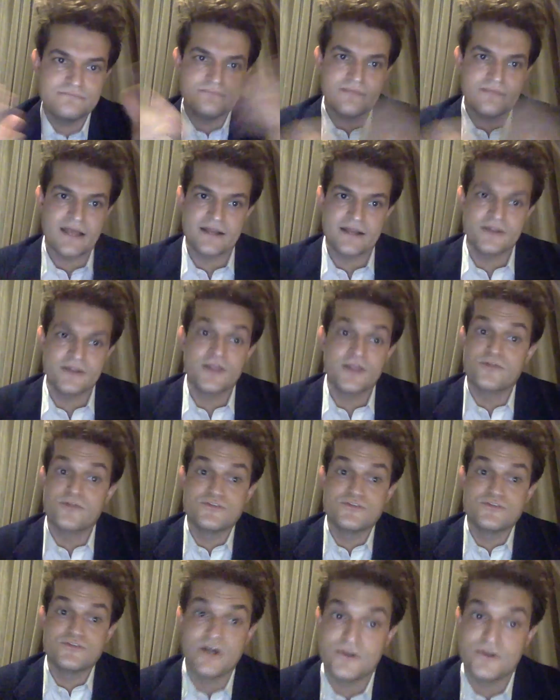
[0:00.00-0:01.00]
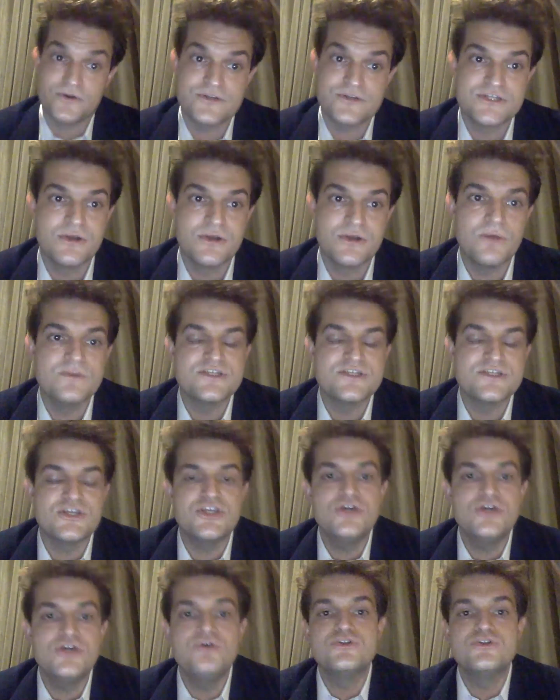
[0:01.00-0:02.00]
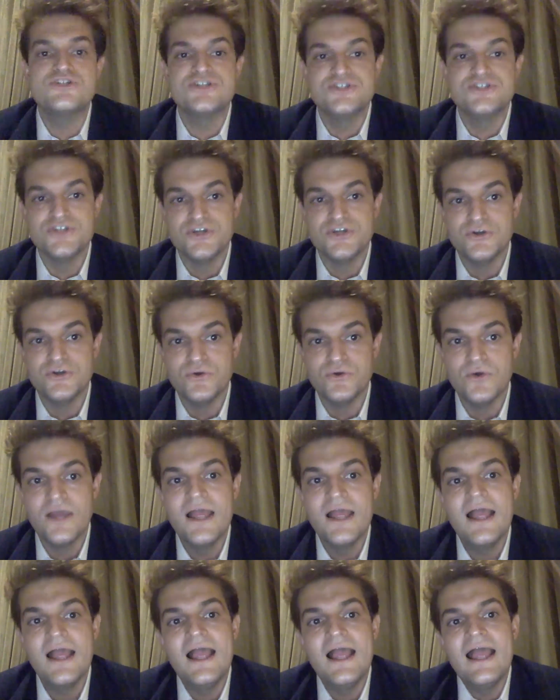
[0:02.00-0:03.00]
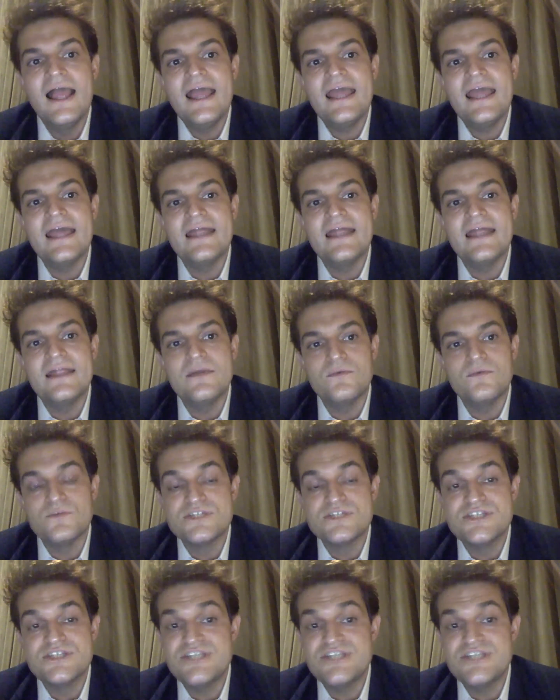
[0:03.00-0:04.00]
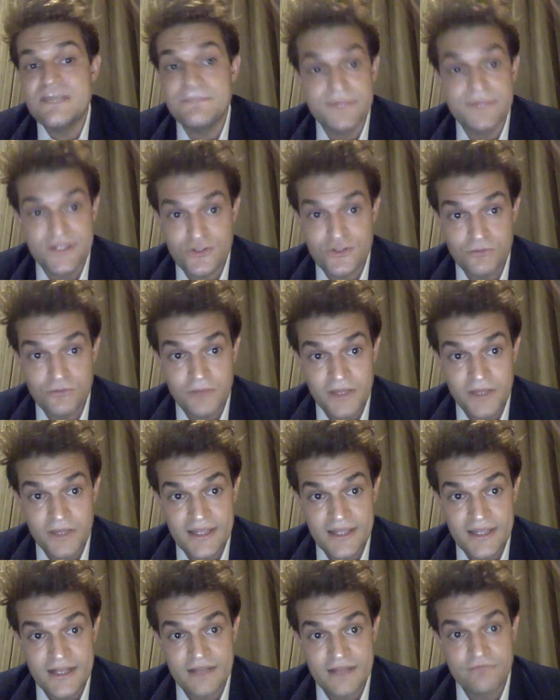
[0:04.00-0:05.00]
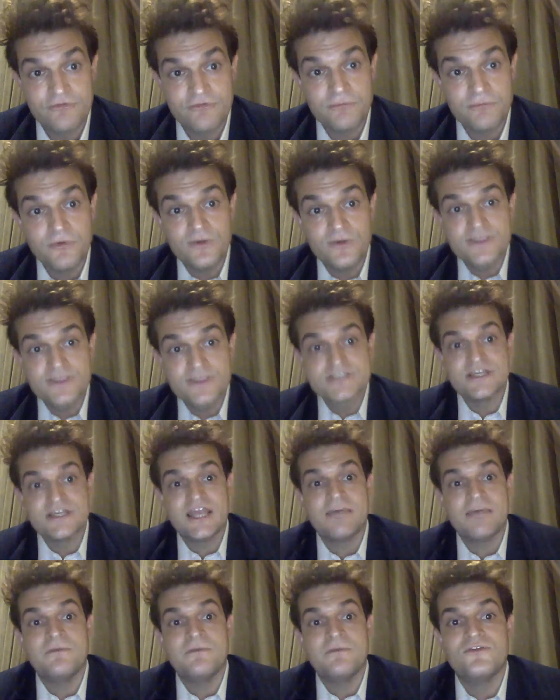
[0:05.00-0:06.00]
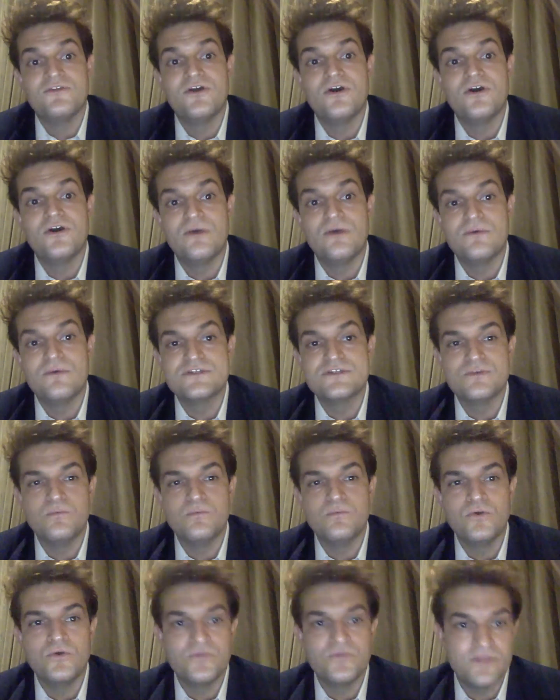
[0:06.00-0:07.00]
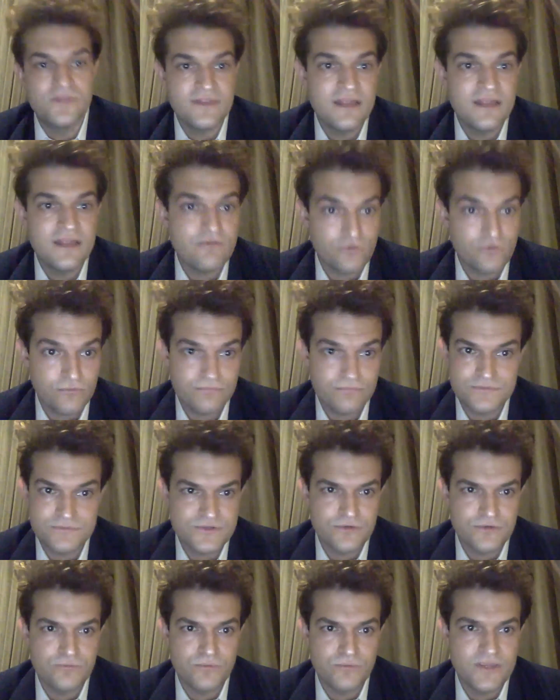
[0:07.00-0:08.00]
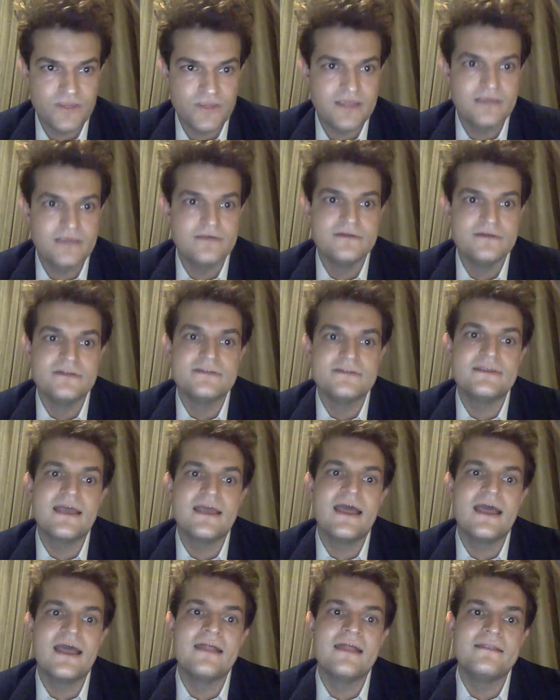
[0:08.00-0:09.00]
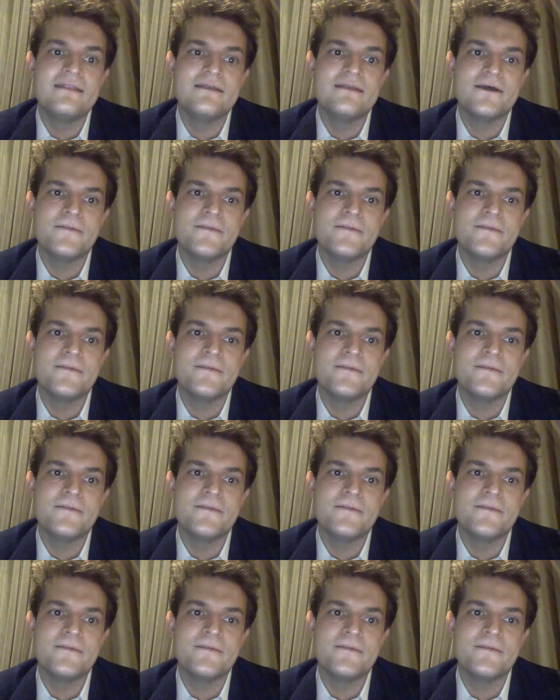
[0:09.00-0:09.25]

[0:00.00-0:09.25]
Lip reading: had another daughter. So it was a huge to-do. It was deeply humiliating for Moïse de Camondo. It was a wound that never sort of rehealed. And